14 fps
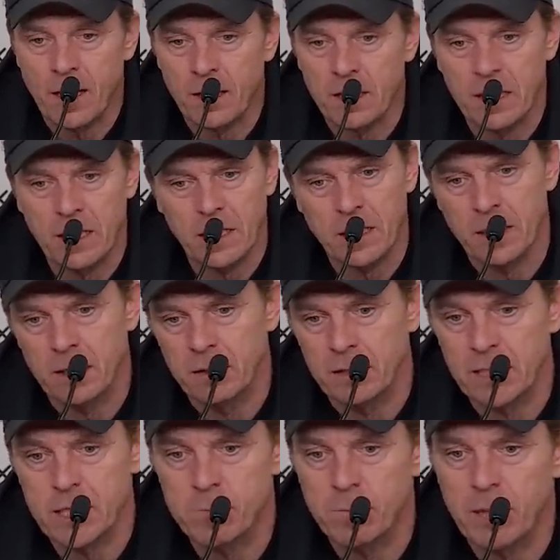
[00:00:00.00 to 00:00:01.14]
i think
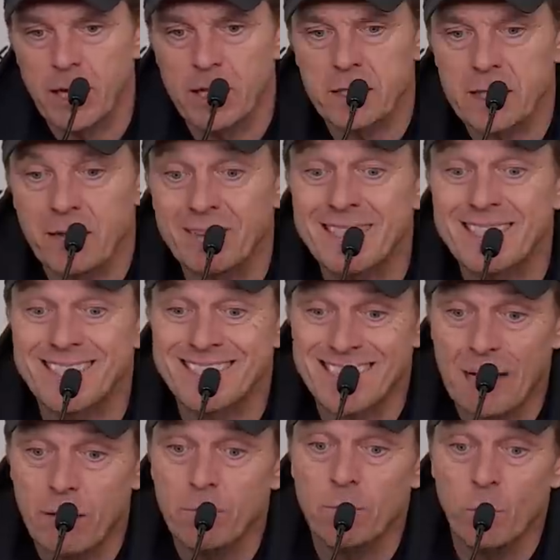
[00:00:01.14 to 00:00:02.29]
these players have in
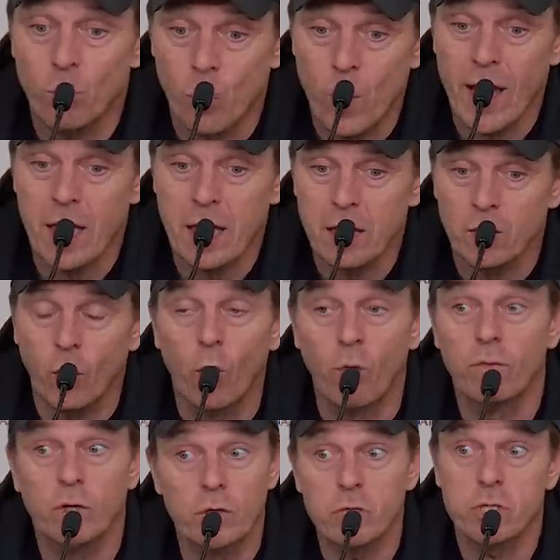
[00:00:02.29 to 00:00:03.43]
some way
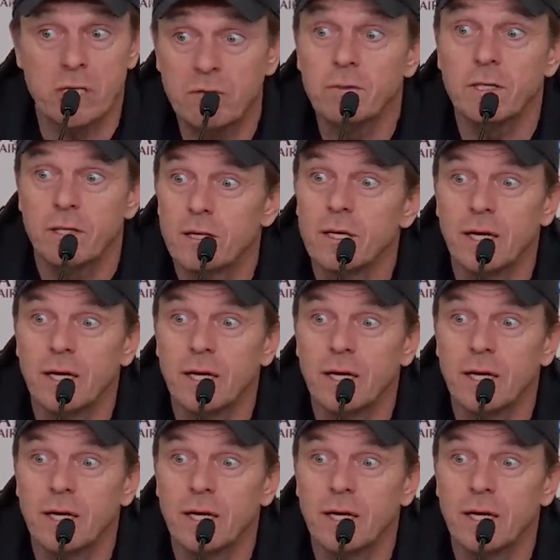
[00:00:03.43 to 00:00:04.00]
overachieved.